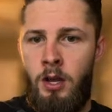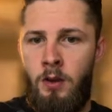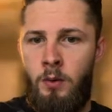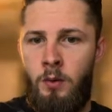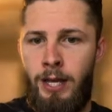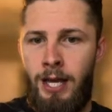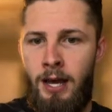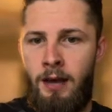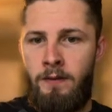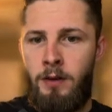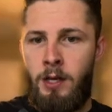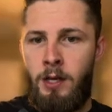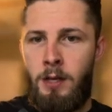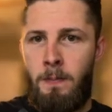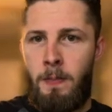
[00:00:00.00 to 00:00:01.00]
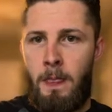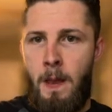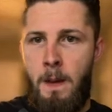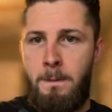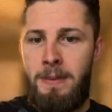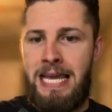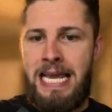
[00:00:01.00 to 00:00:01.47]
We have
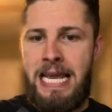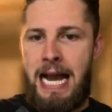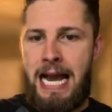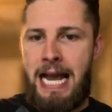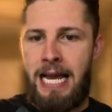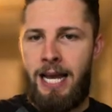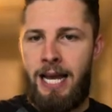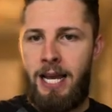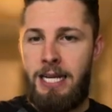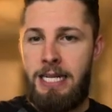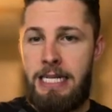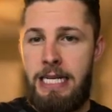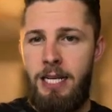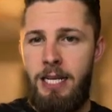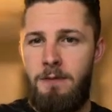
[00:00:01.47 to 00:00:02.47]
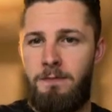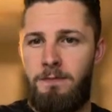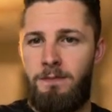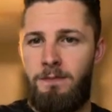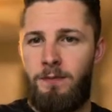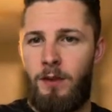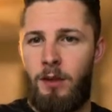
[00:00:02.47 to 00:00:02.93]
PIID,
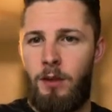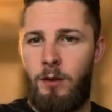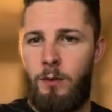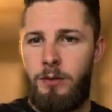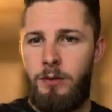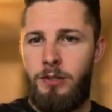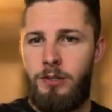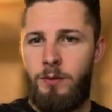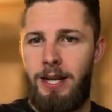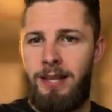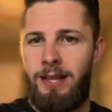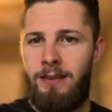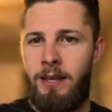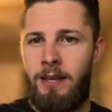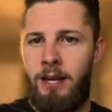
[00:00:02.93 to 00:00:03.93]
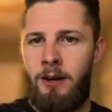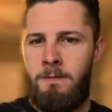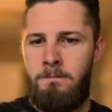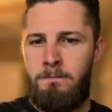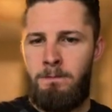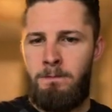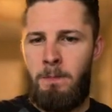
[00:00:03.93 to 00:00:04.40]
which is right there.
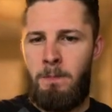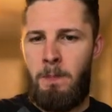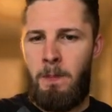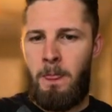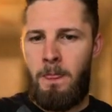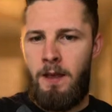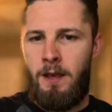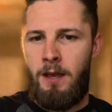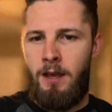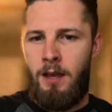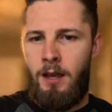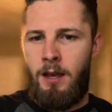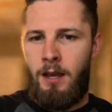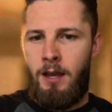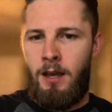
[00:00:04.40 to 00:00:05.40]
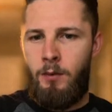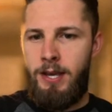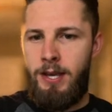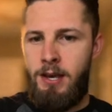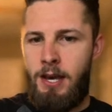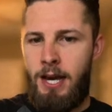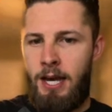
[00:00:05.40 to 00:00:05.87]

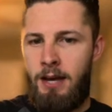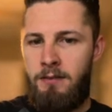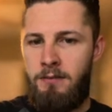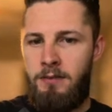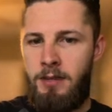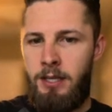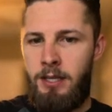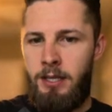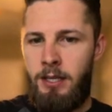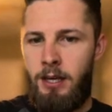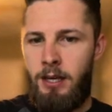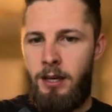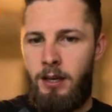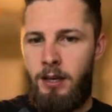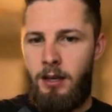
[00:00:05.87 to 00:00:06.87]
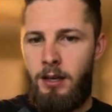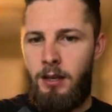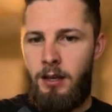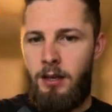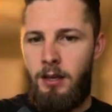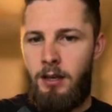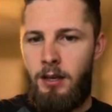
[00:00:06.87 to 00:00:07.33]
We have the
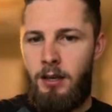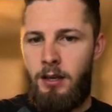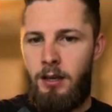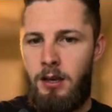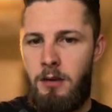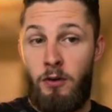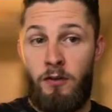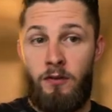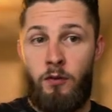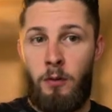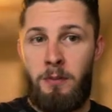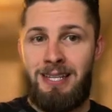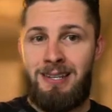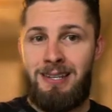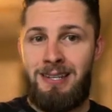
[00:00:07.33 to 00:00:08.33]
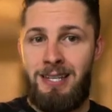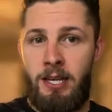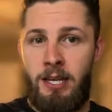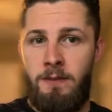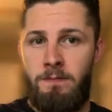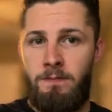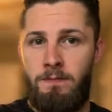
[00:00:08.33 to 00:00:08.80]
performance
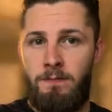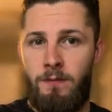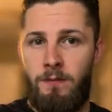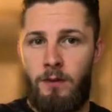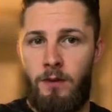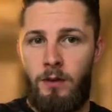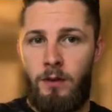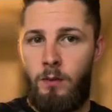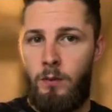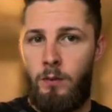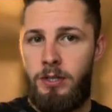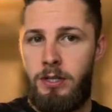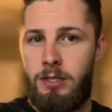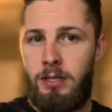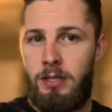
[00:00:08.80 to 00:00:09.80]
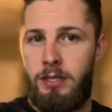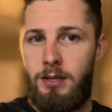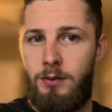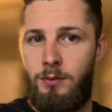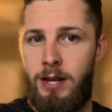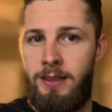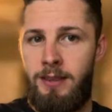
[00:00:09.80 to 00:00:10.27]
city, which is listed
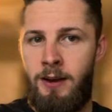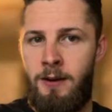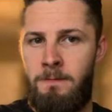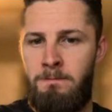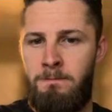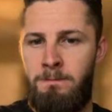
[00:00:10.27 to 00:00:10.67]
right there.